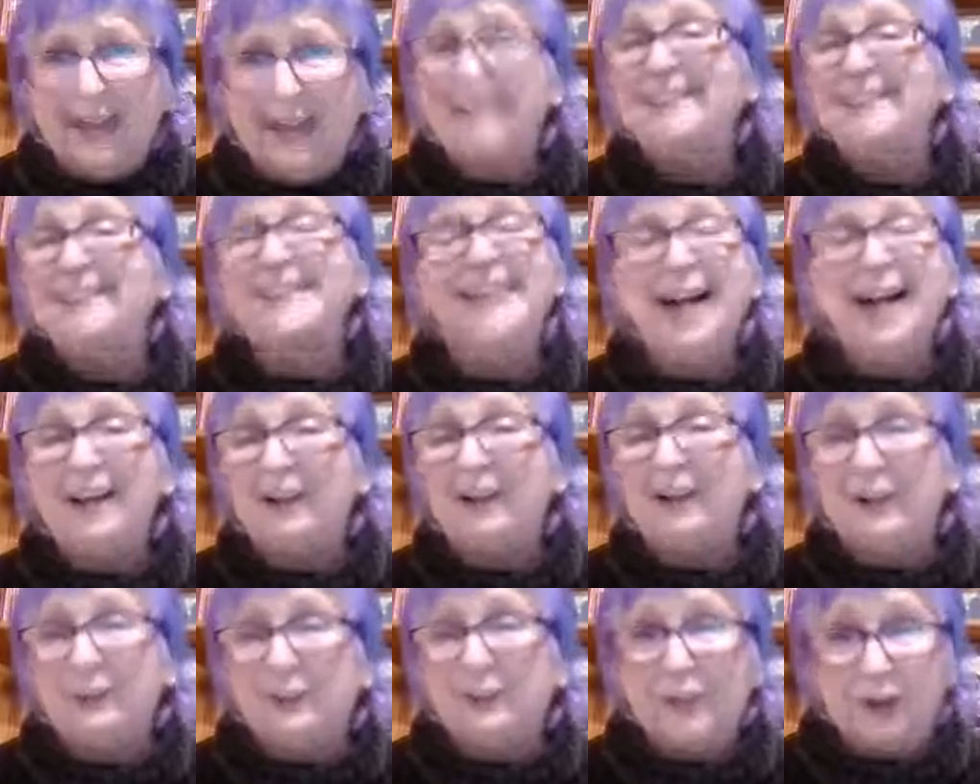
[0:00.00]
And it's
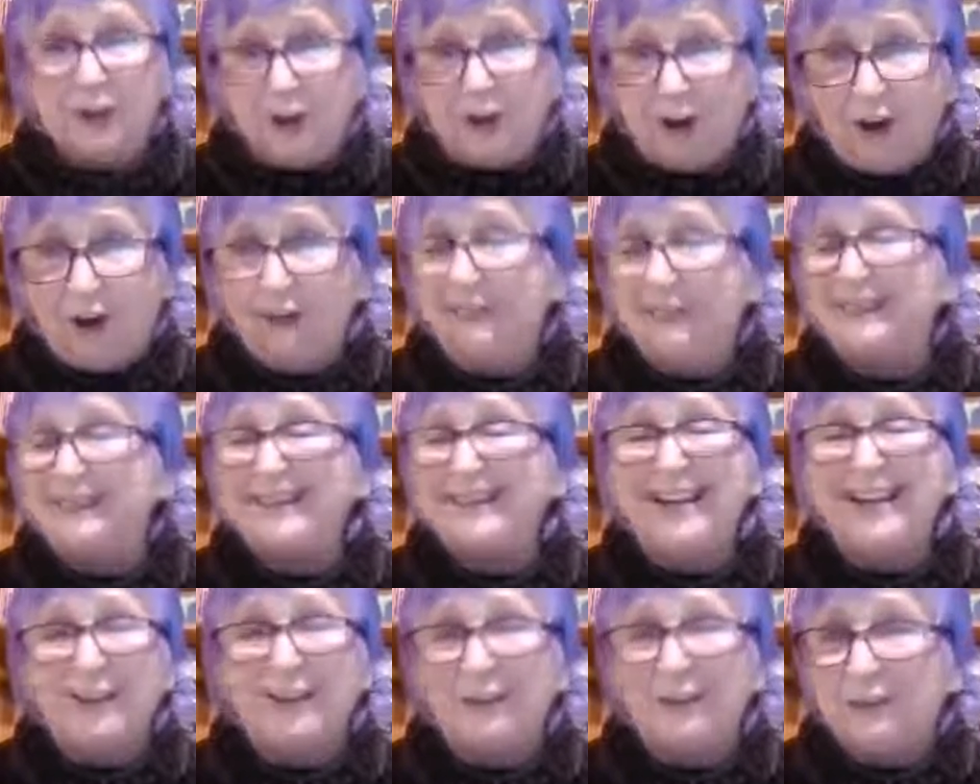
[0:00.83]
not good for your car and
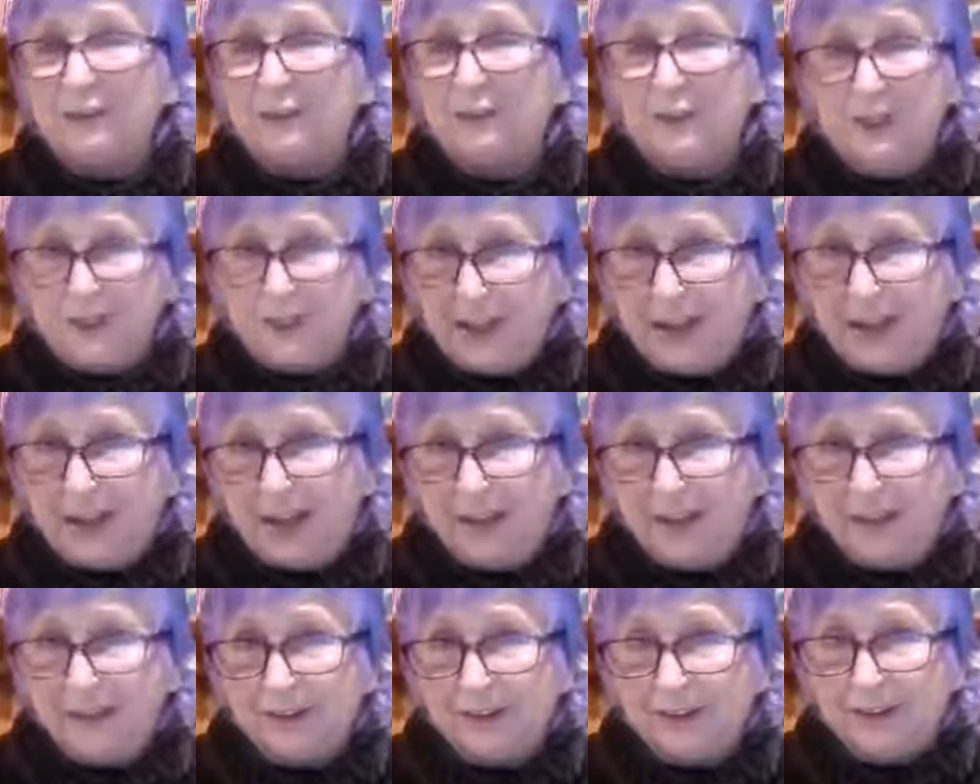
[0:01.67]
it's not good for your
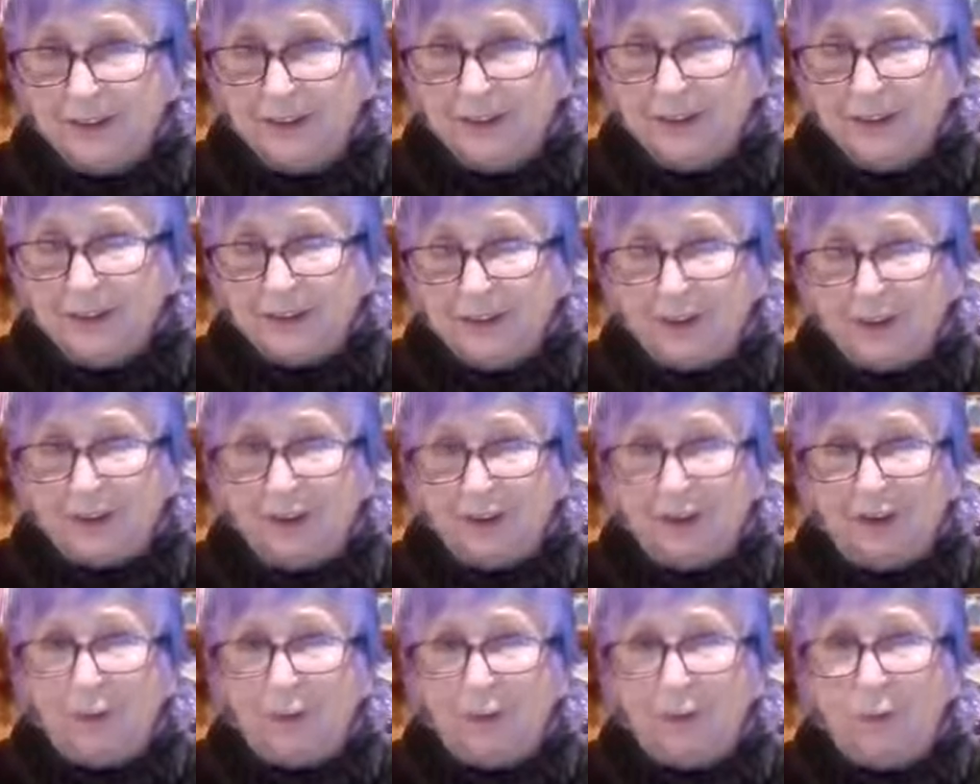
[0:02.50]
tires.
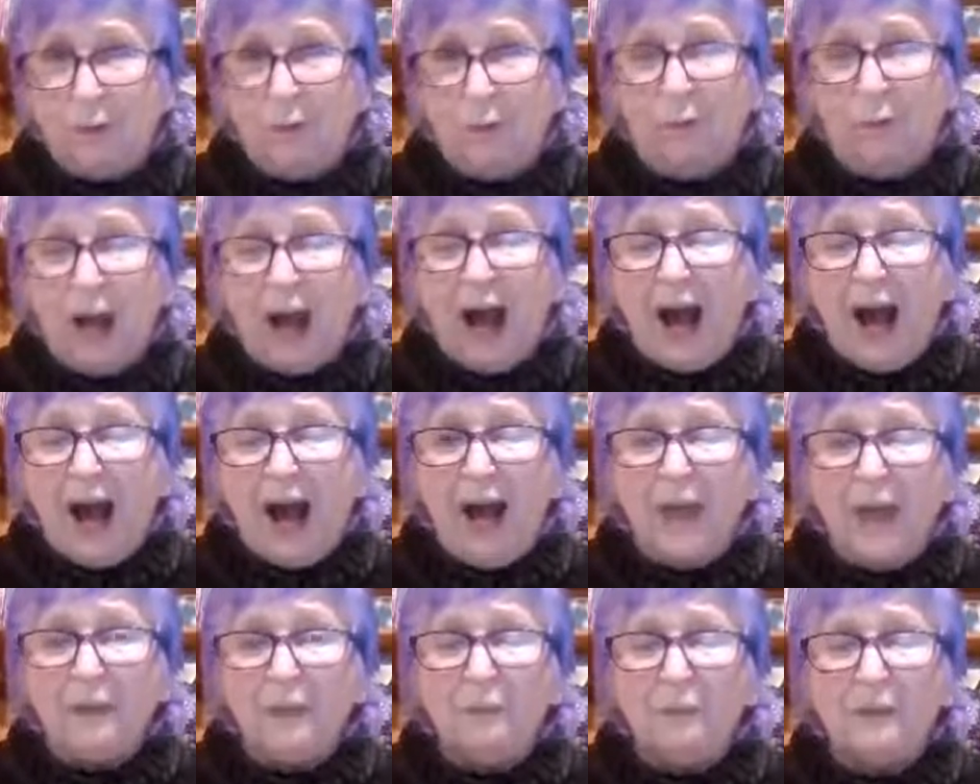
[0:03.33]
So
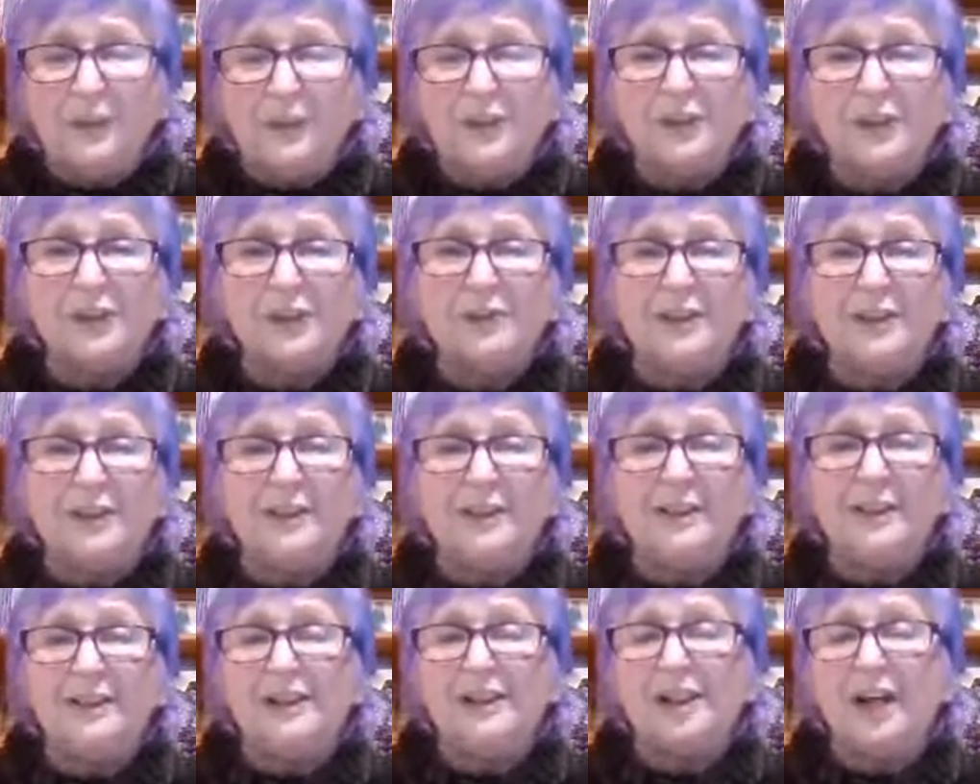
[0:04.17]
why would you
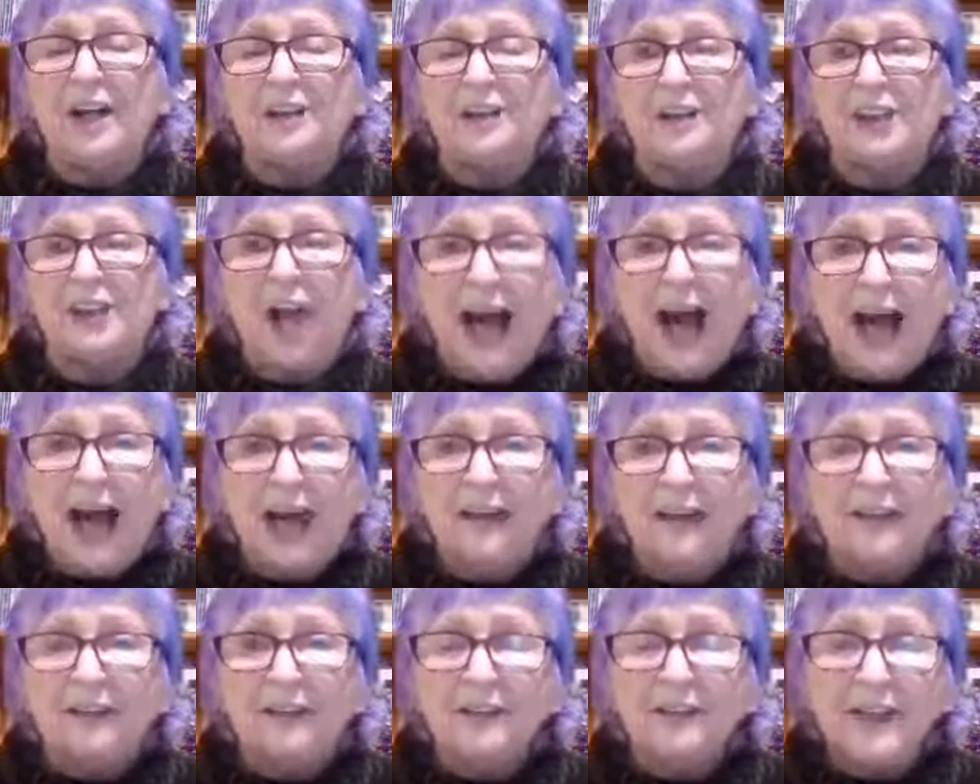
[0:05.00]
teach a
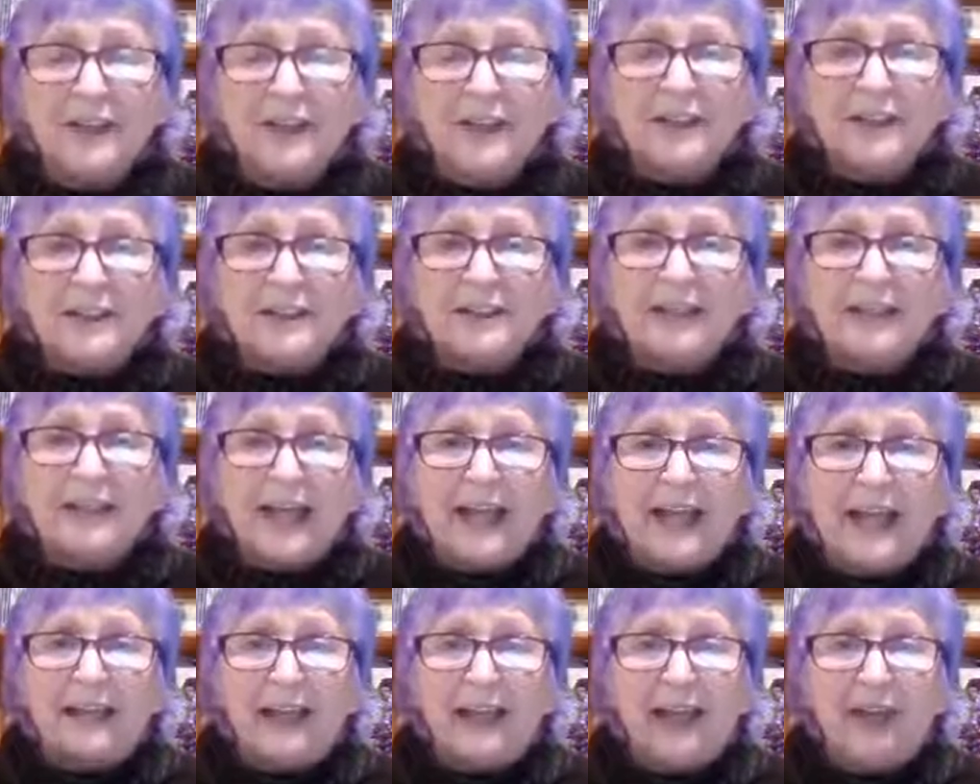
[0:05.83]
child to
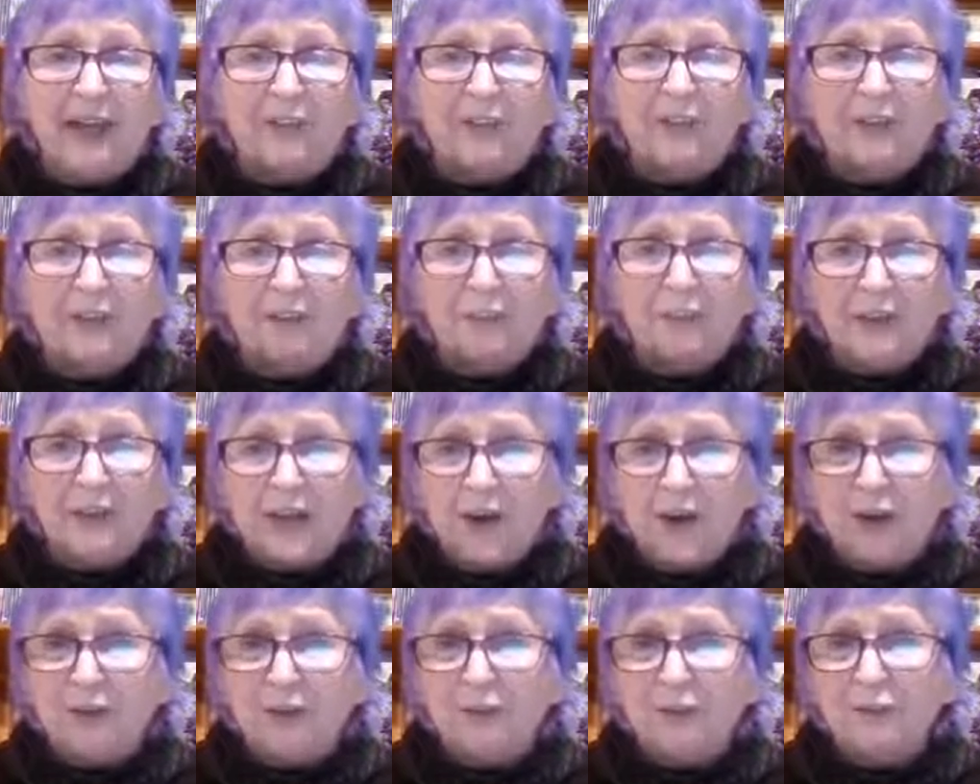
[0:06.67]
get a
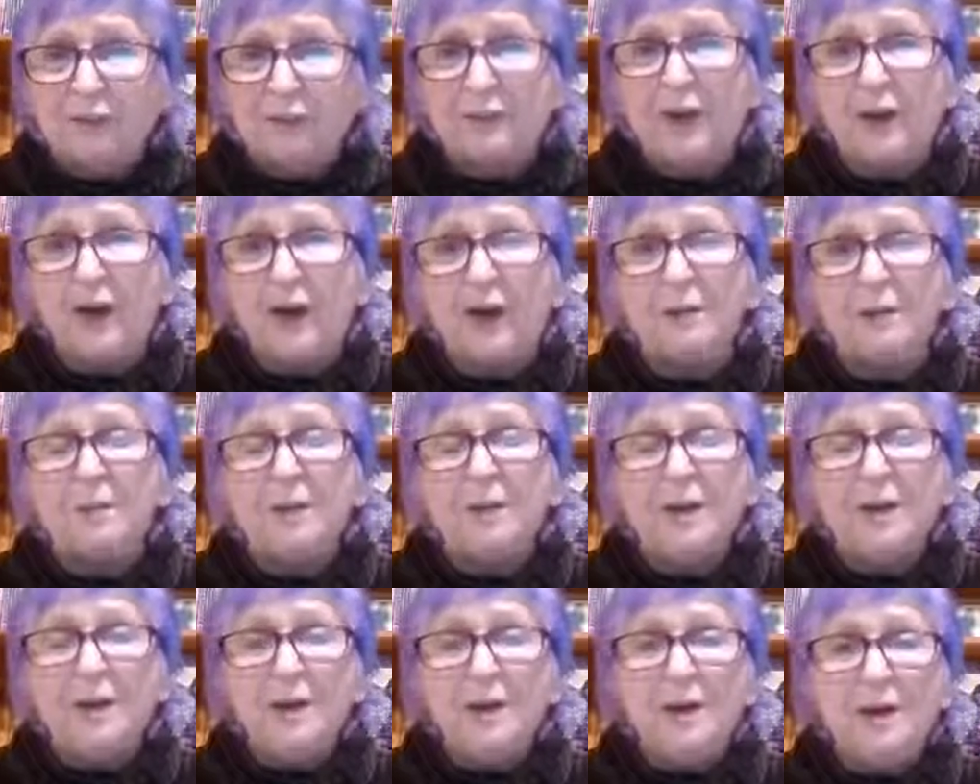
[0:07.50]
thrill
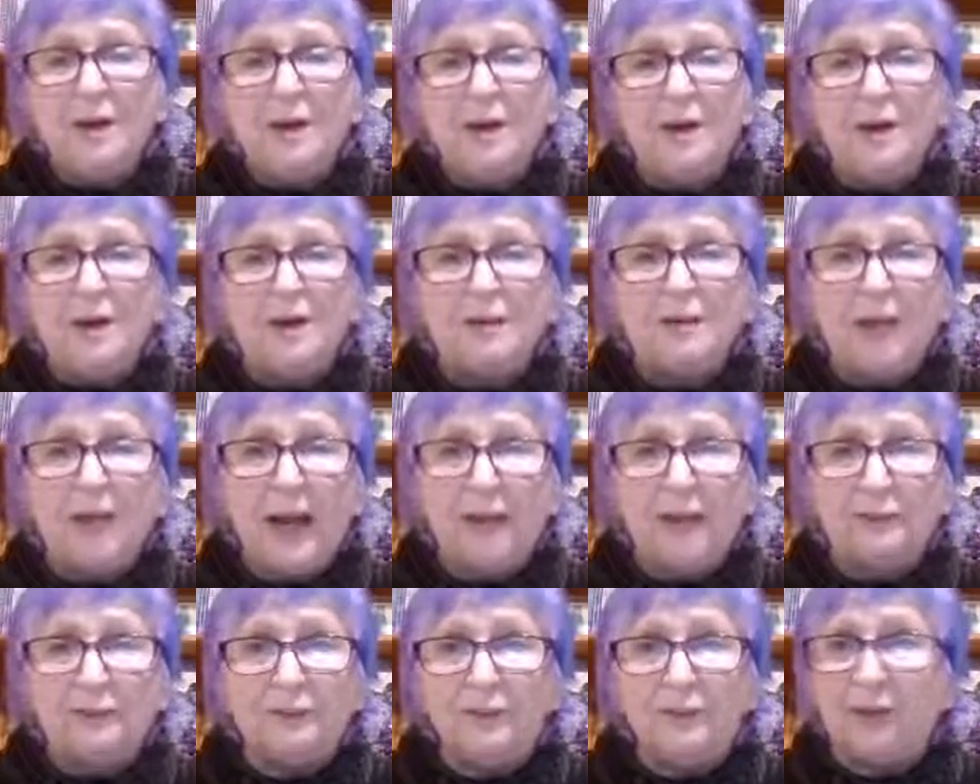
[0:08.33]
from
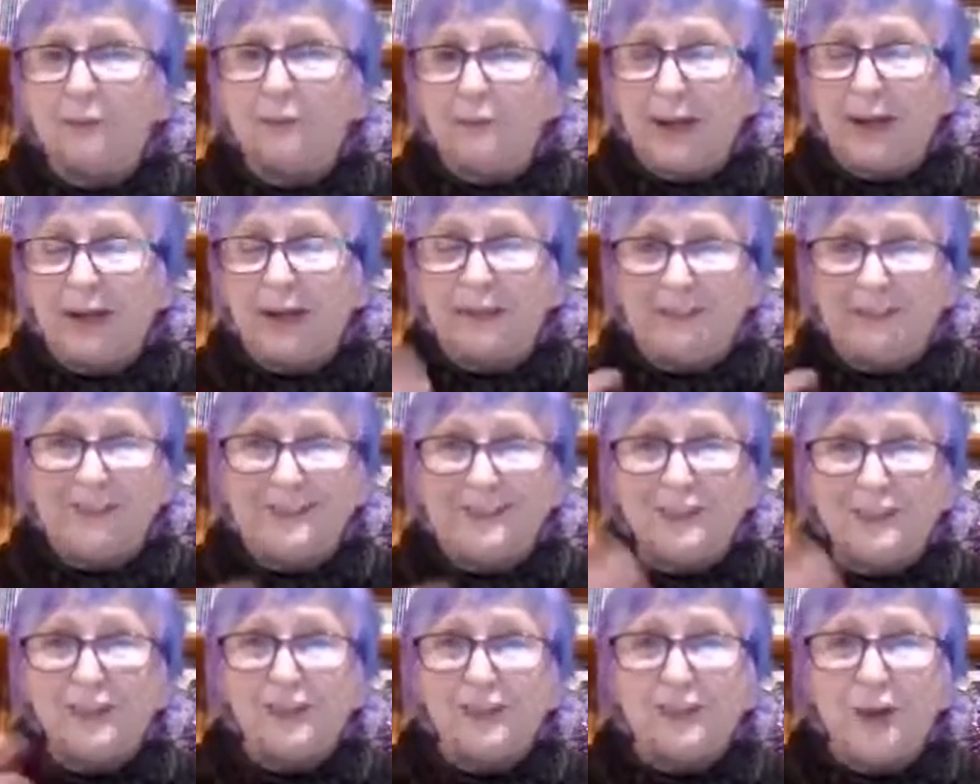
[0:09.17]

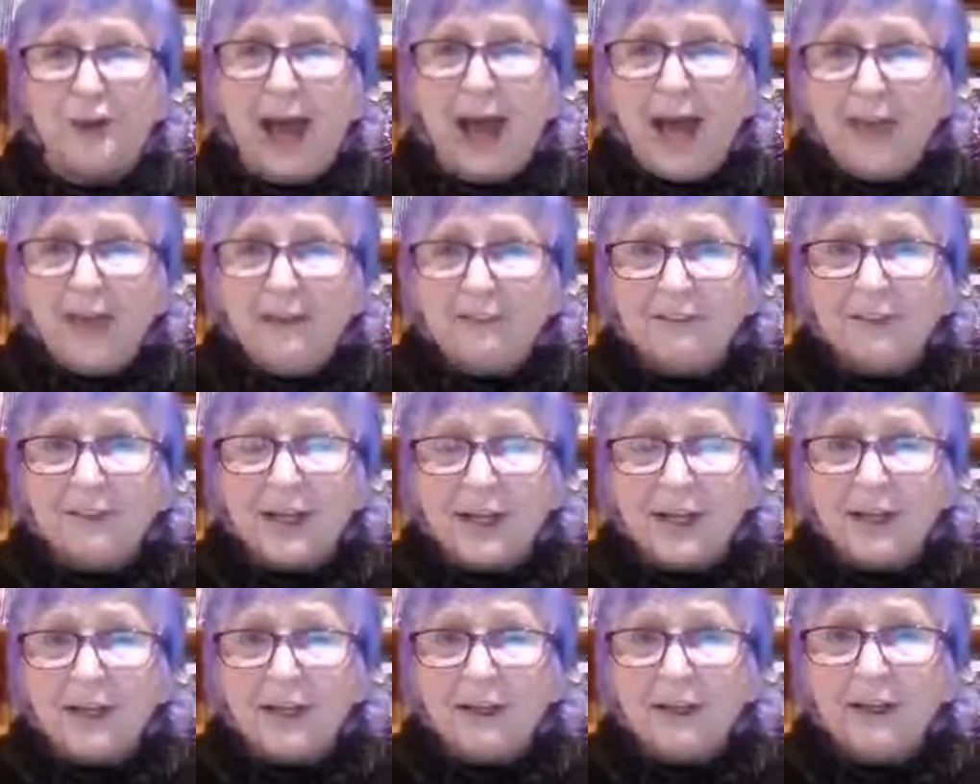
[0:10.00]
reckless
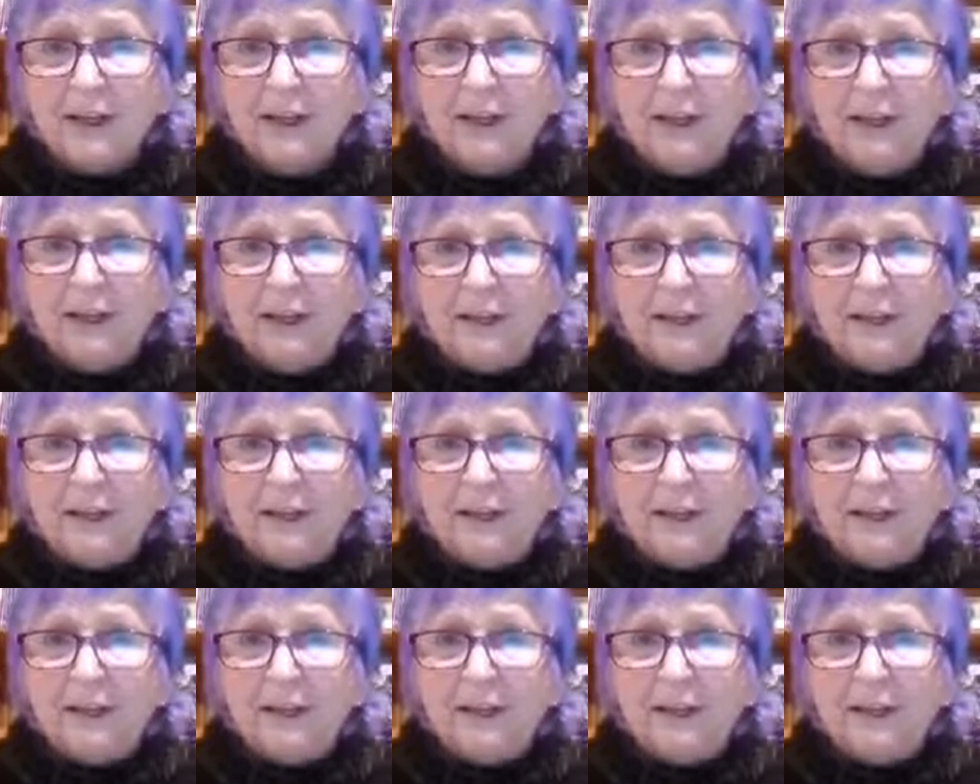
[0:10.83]
driving?